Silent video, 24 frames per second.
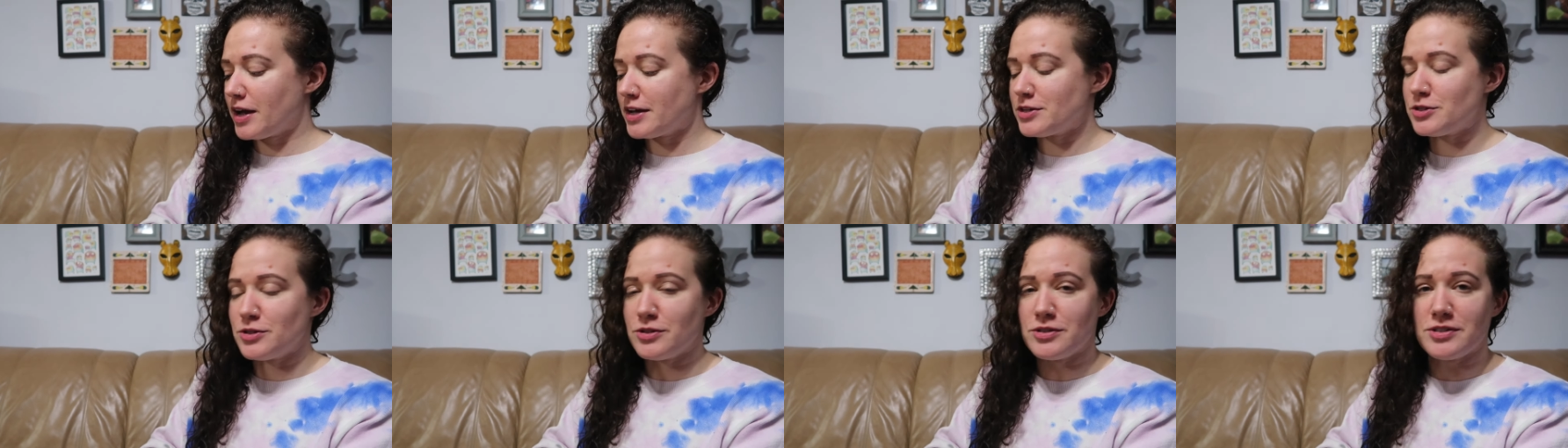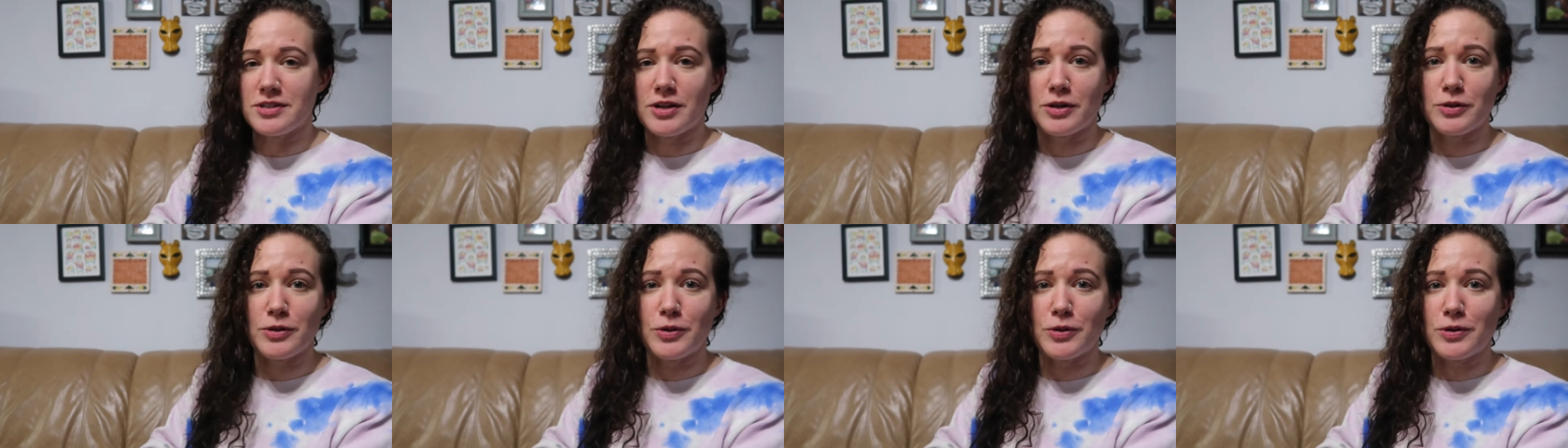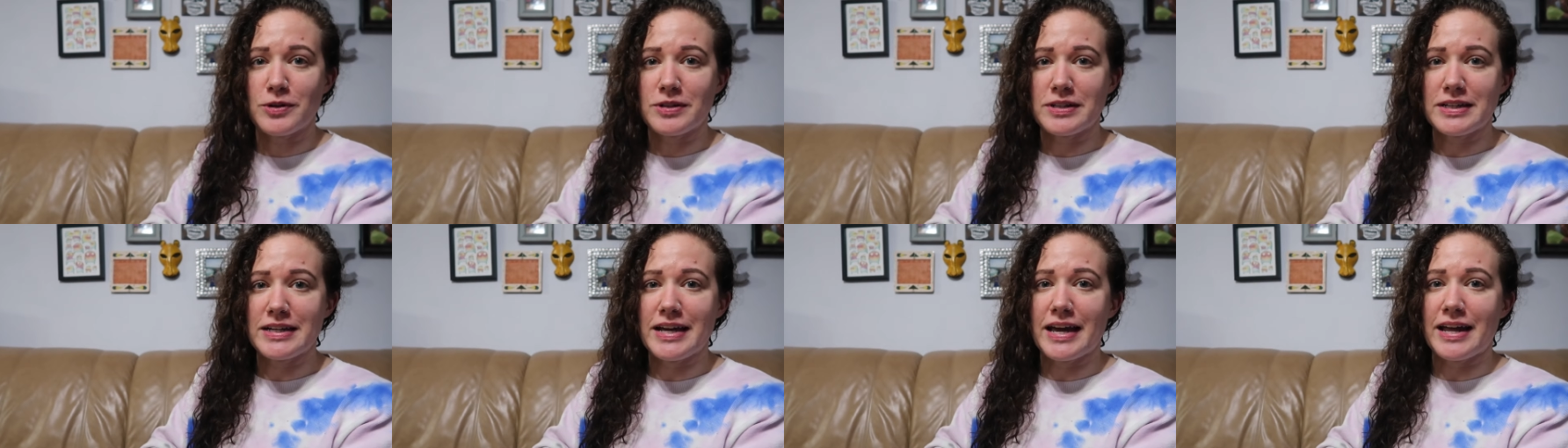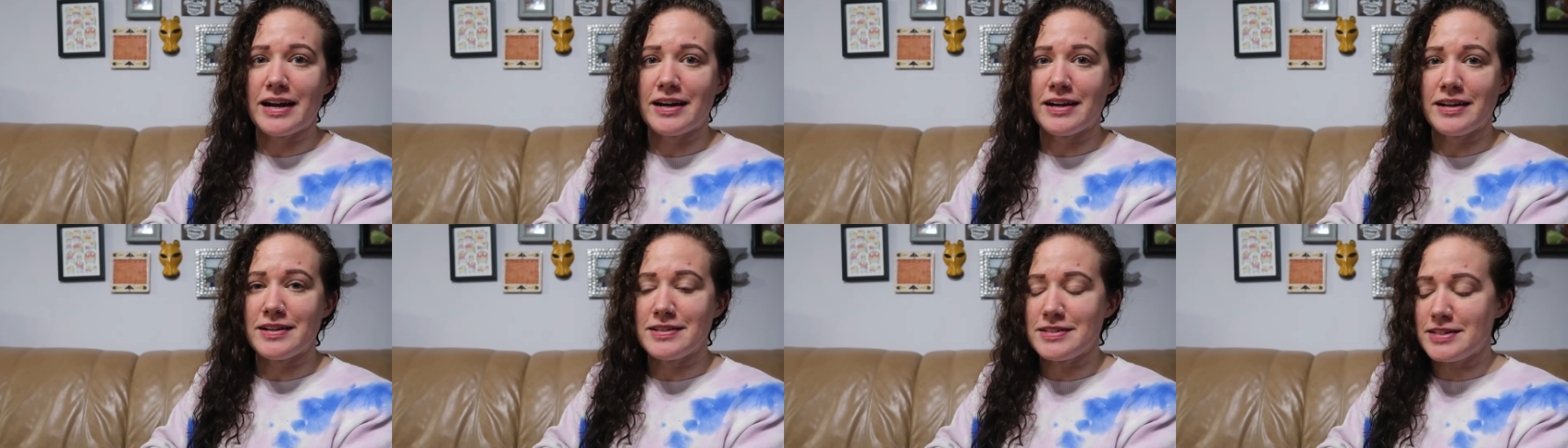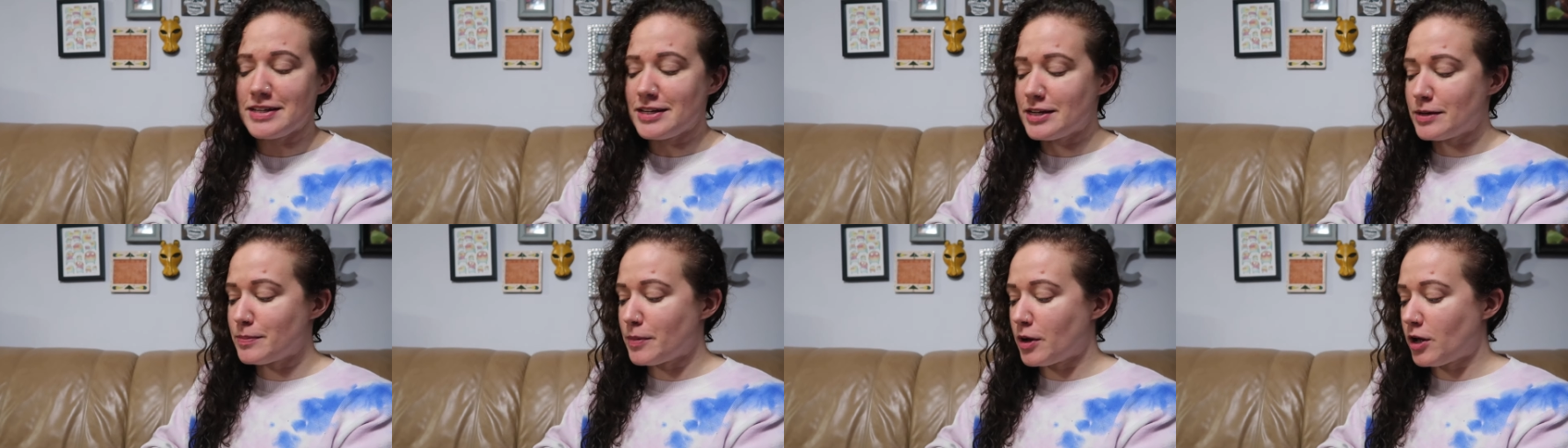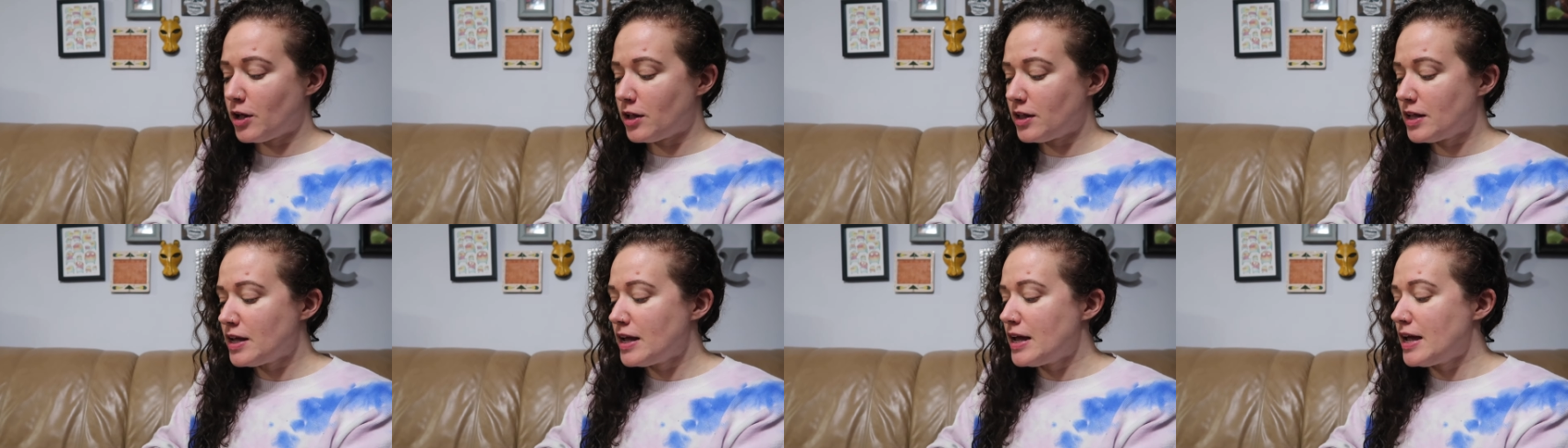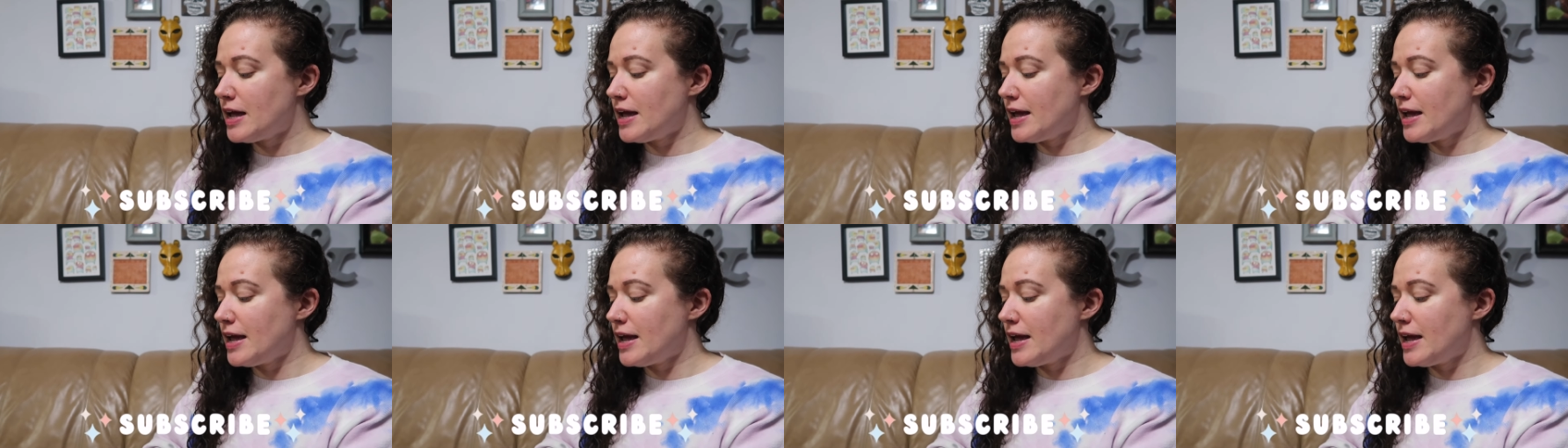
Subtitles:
I do sell locally at an antique mall,